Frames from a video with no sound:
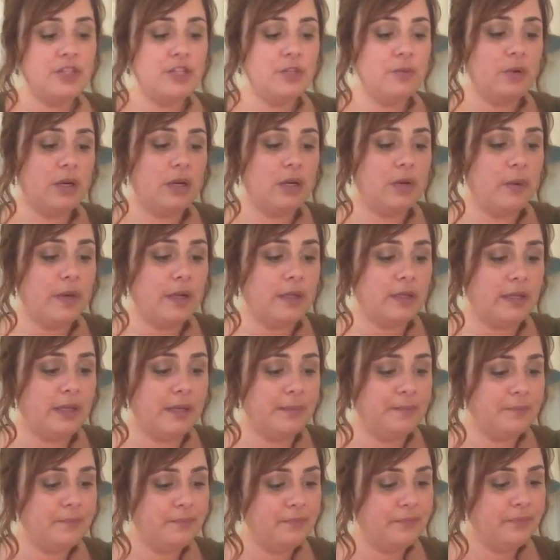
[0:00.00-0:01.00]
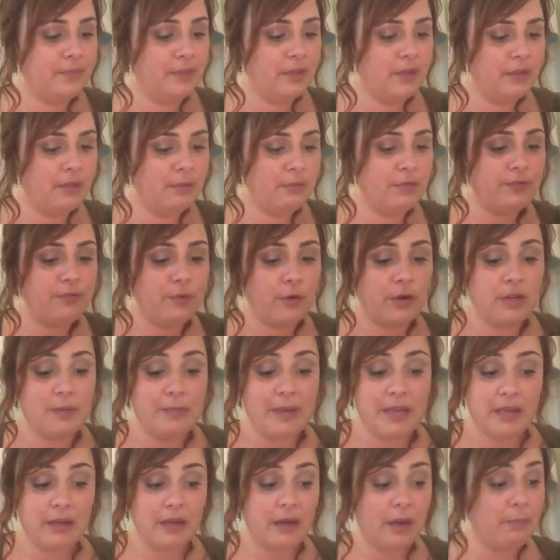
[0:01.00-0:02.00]
what you want quickly before you
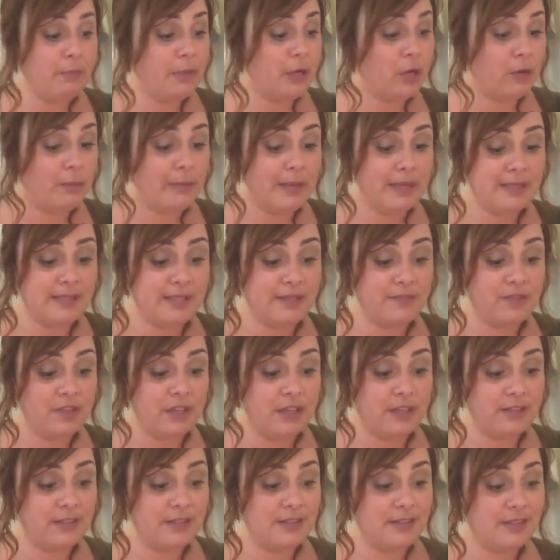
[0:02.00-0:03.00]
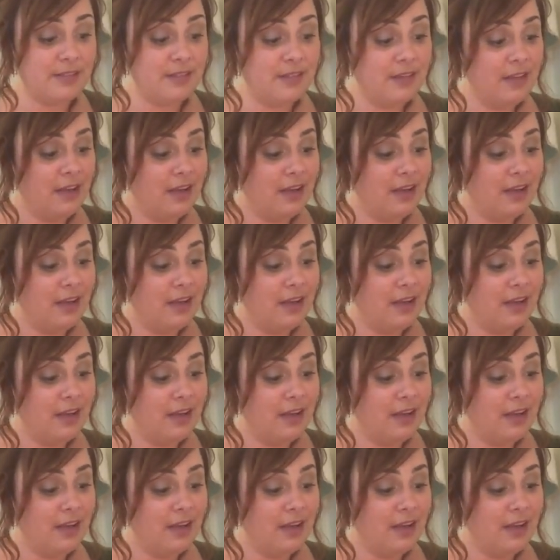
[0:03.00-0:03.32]
make a bigger mess of things.